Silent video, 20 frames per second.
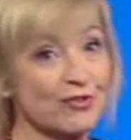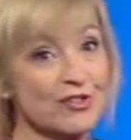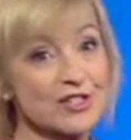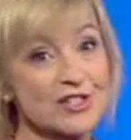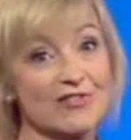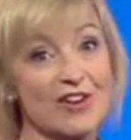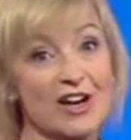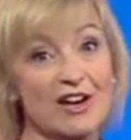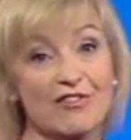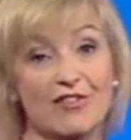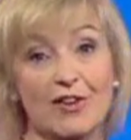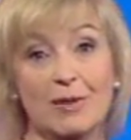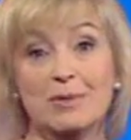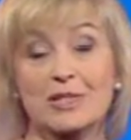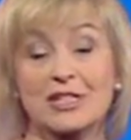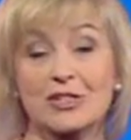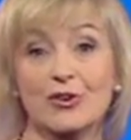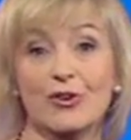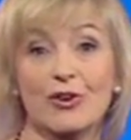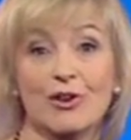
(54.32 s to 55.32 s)
There's a very famous
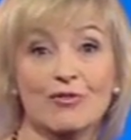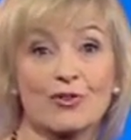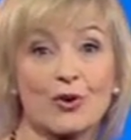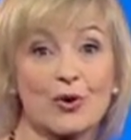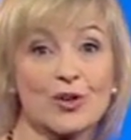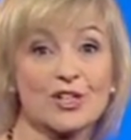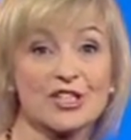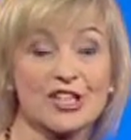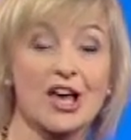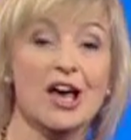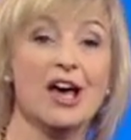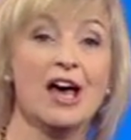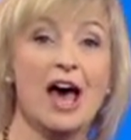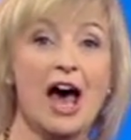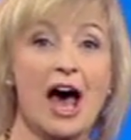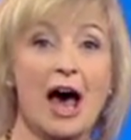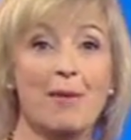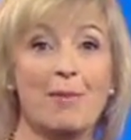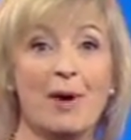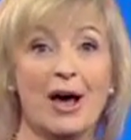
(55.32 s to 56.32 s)
story, of course,
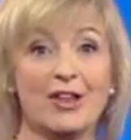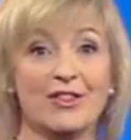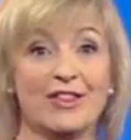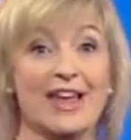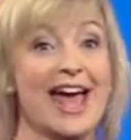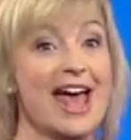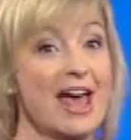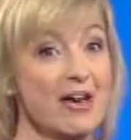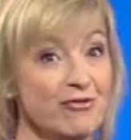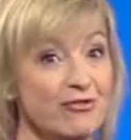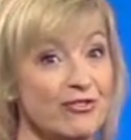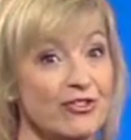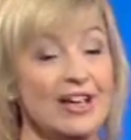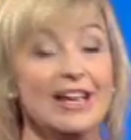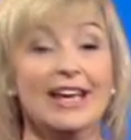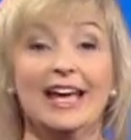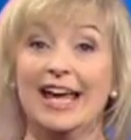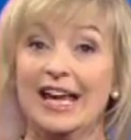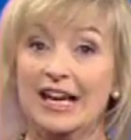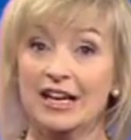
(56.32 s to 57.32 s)
about the F
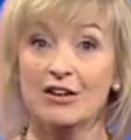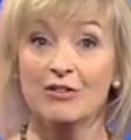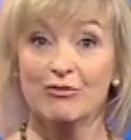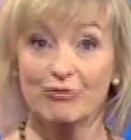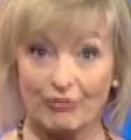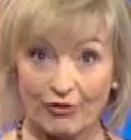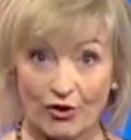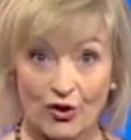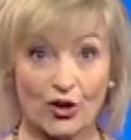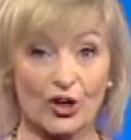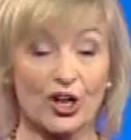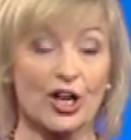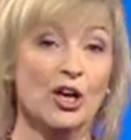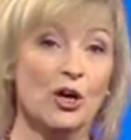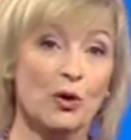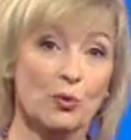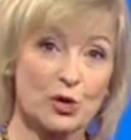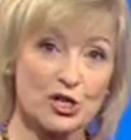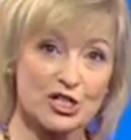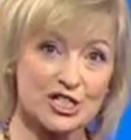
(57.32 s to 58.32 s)
in fog,
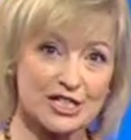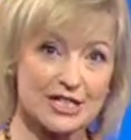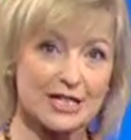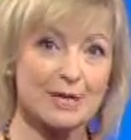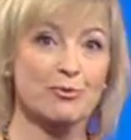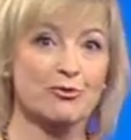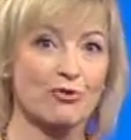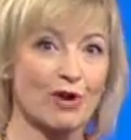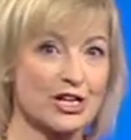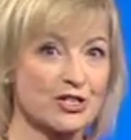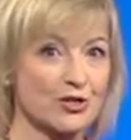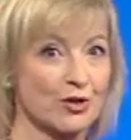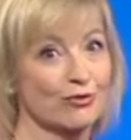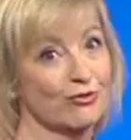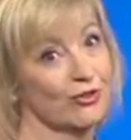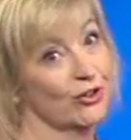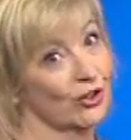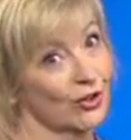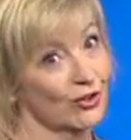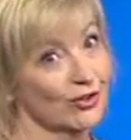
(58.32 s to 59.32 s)
which slipped right off
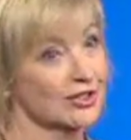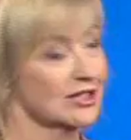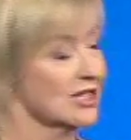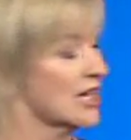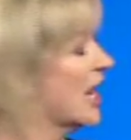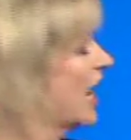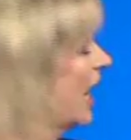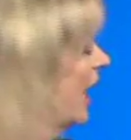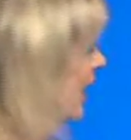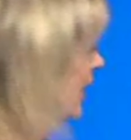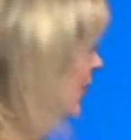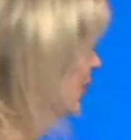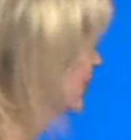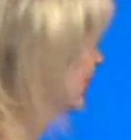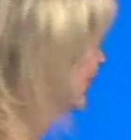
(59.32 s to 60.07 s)
and caused a lot